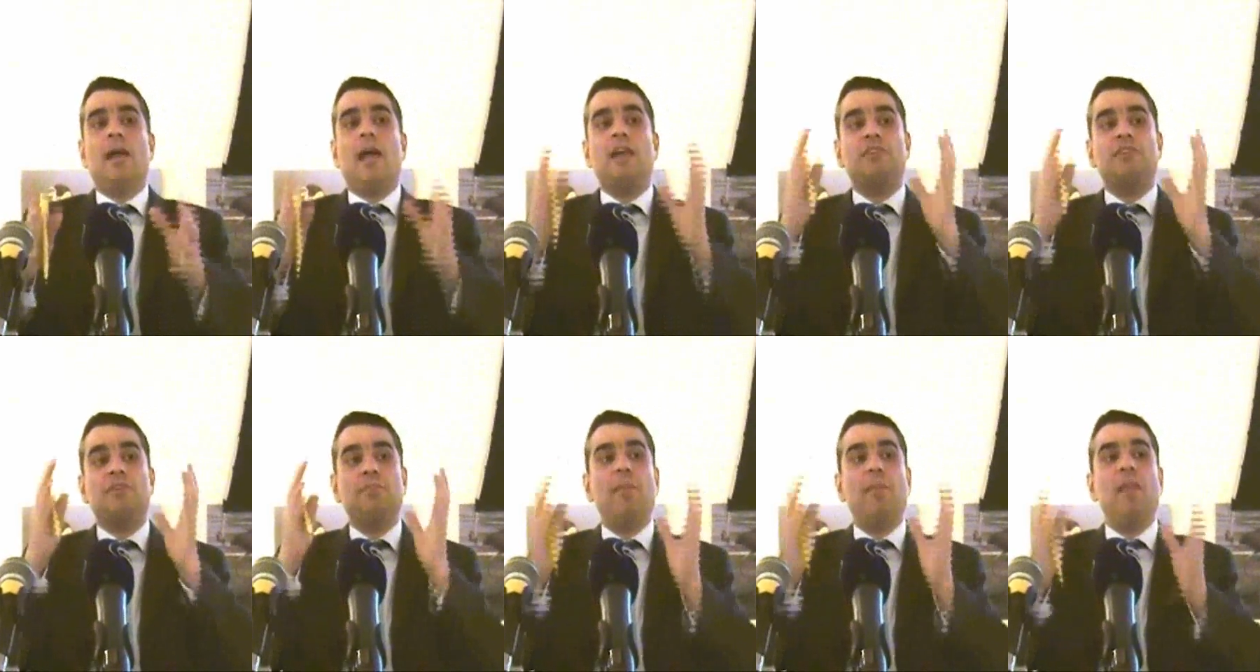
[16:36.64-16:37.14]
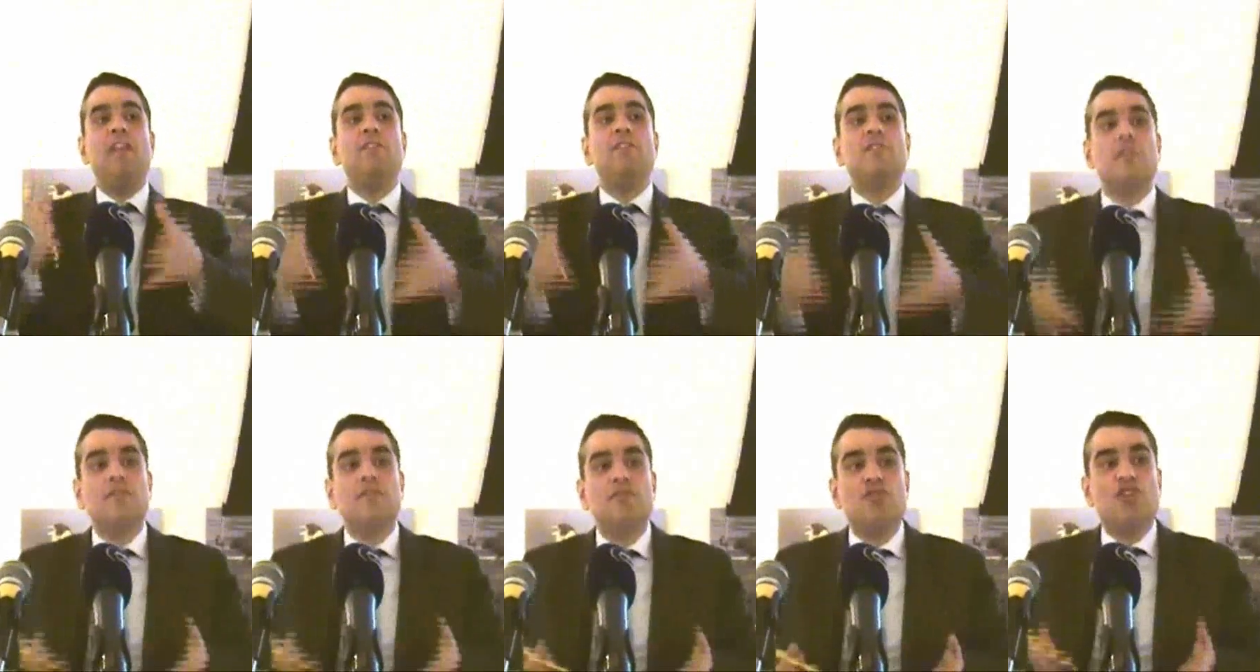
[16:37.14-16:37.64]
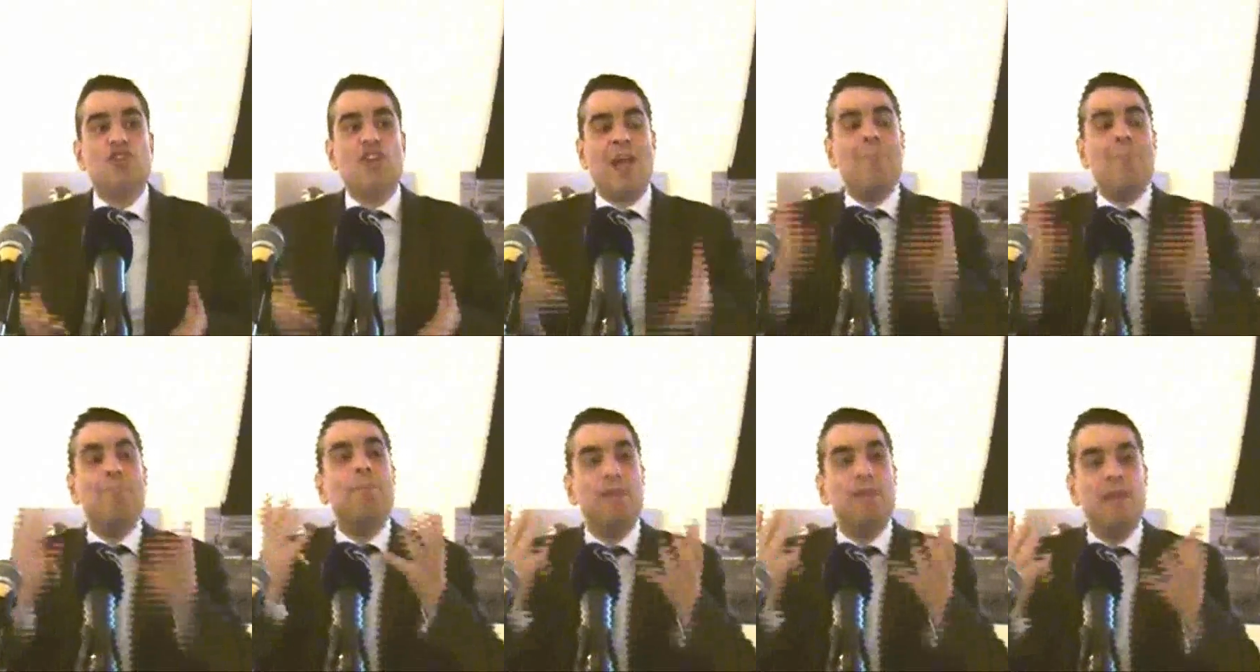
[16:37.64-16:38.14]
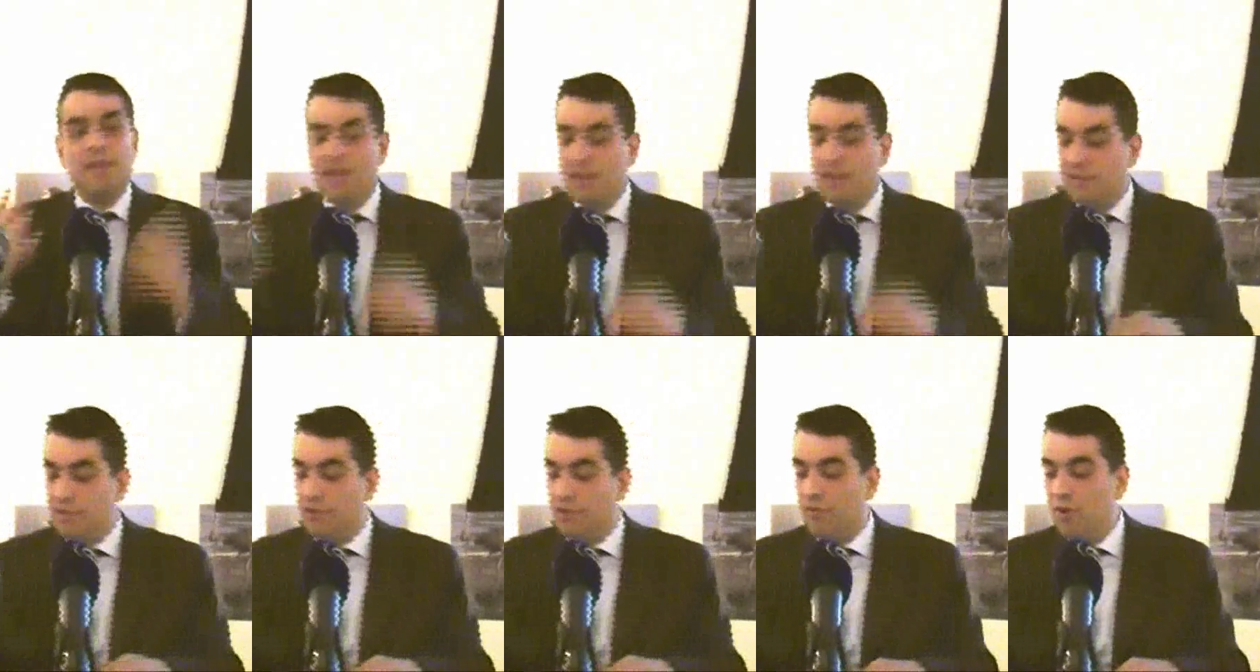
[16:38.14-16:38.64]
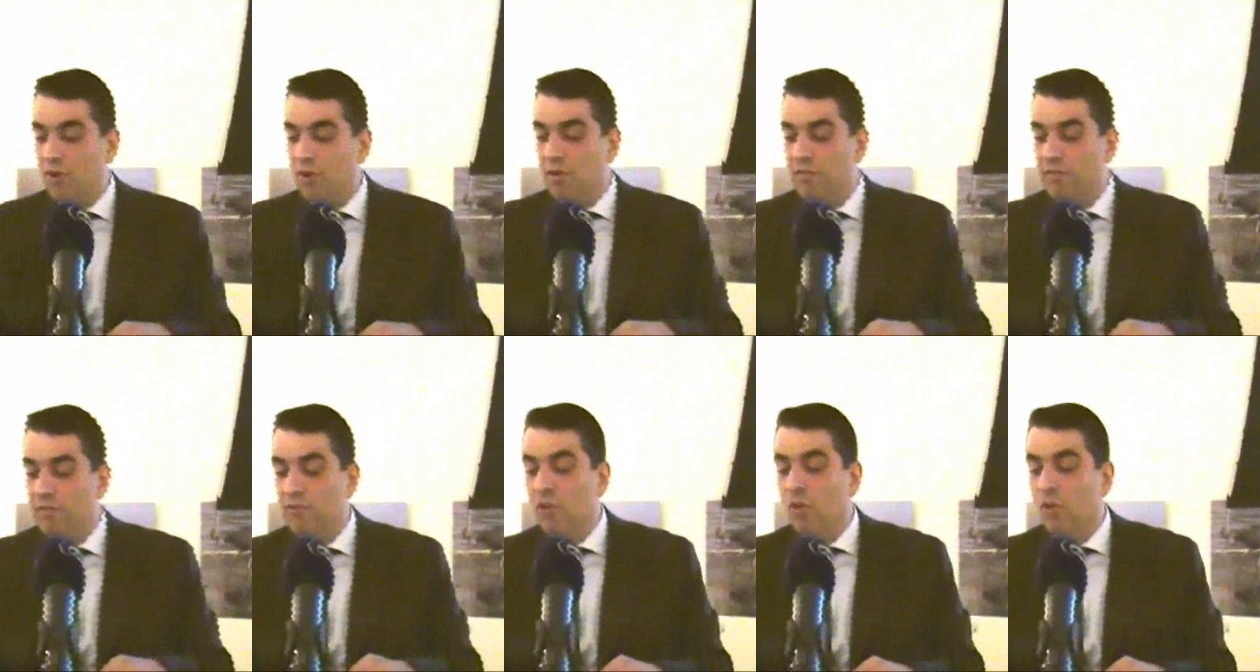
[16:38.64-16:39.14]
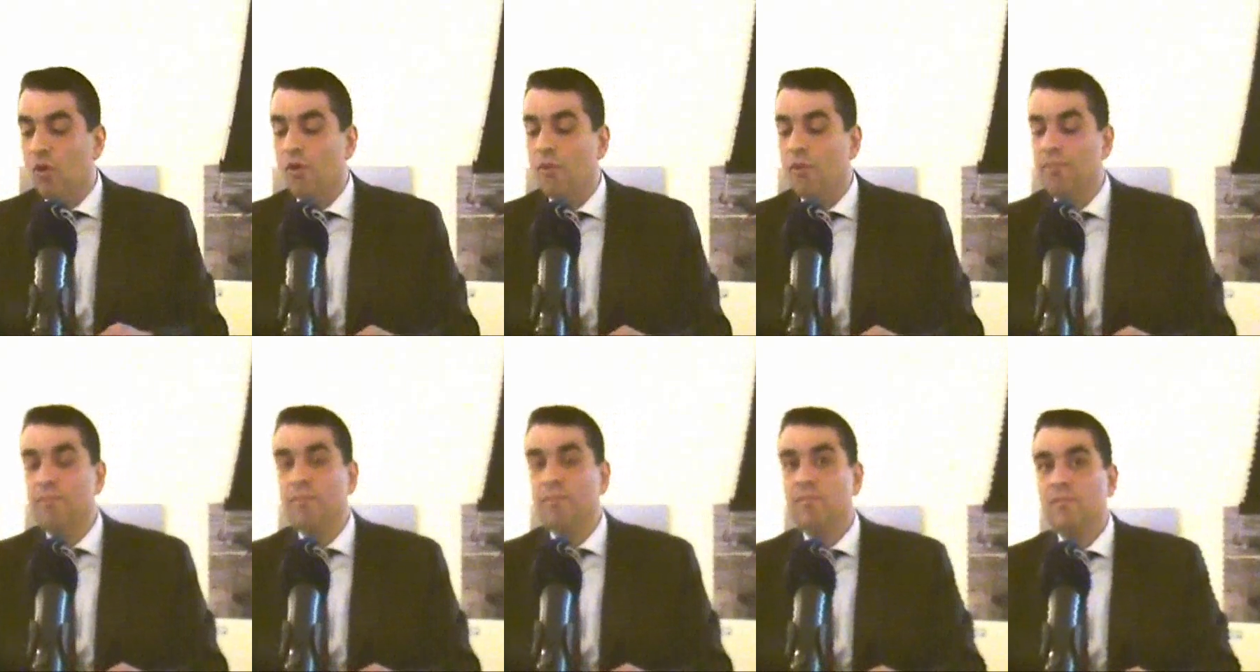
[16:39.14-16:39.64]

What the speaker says: as a means of championing the rule of law.